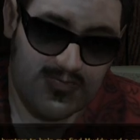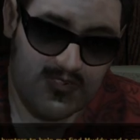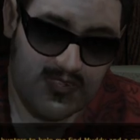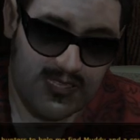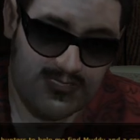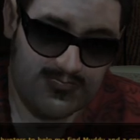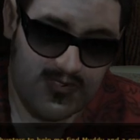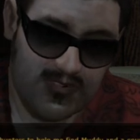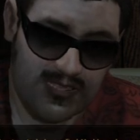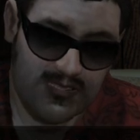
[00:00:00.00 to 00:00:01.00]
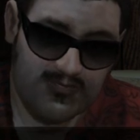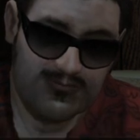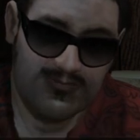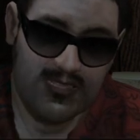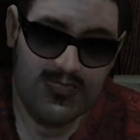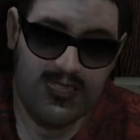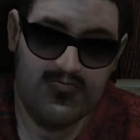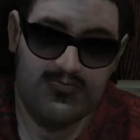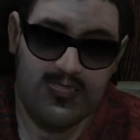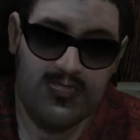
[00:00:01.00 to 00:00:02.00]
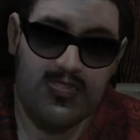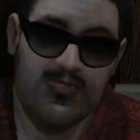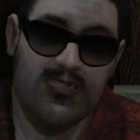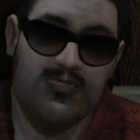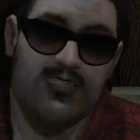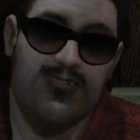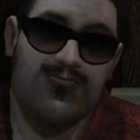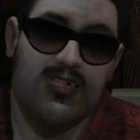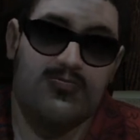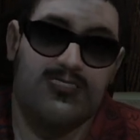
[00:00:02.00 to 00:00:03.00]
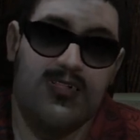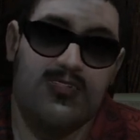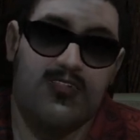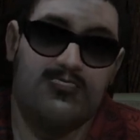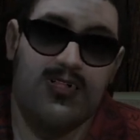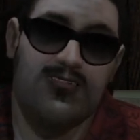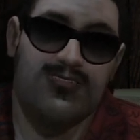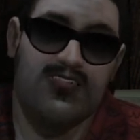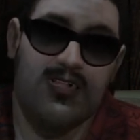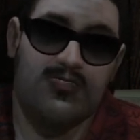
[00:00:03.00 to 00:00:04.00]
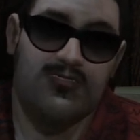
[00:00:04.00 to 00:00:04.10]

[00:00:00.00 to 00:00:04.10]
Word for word: All right, then. I'll have to call in some bounty hunters to help me